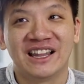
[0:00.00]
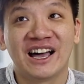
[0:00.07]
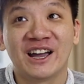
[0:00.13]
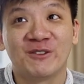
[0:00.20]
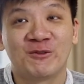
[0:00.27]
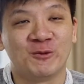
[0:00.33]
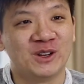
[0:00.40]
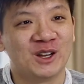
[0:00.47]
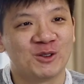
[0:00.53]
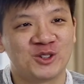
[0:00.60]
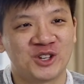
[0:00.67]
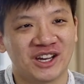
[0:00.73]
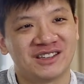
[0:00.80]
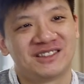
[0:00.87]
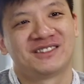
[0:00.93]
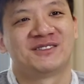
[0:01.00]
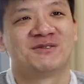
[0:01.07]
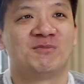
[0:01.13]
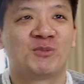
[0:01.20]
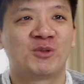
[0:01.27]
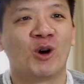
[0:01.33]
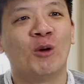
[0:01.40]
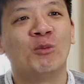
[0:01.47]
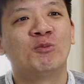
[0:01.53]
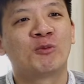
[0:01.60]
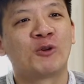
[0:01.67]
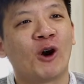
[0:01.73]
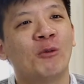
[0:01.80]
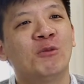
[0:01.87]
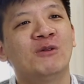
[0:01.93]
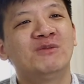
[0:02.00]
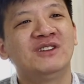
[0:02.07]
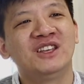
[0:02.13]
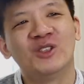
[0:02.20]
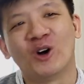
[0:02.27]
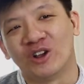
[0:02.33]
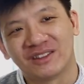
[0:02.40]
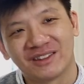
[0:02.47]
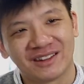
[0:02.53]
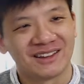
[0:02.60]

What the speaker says: life without chess? Probably not.